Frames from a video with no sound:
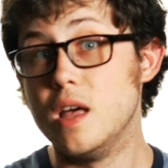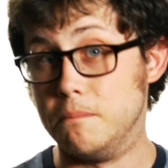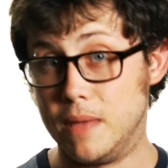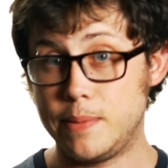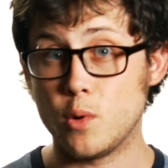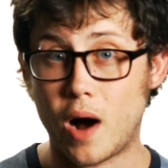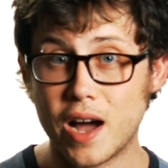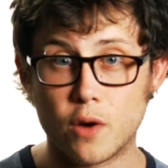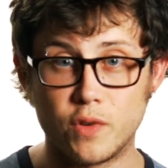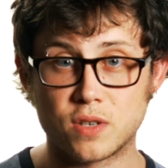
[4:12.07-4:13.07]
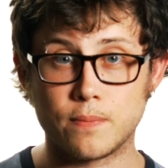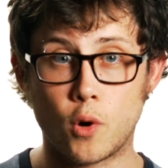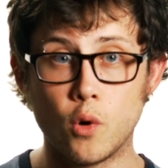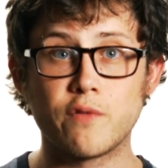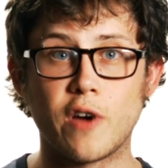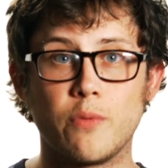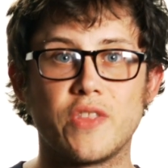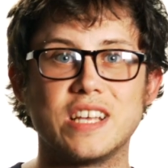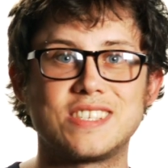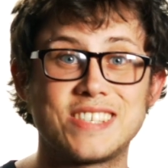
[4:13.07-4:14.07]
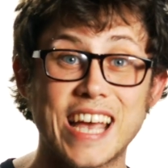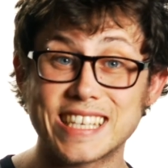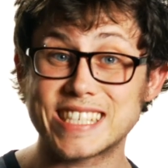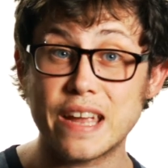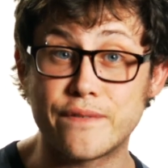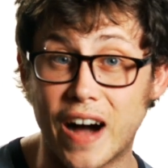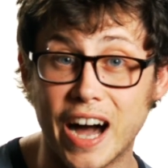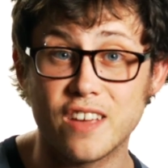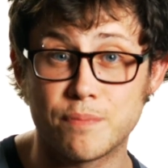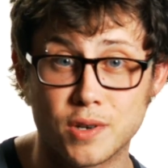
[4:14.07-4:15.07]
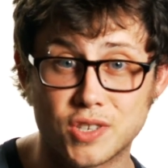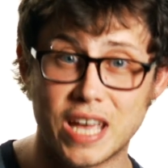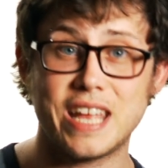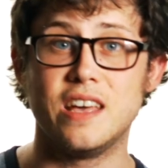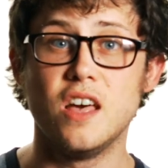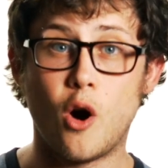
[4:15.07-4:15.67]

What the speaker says: may be why a recent poll found that 65%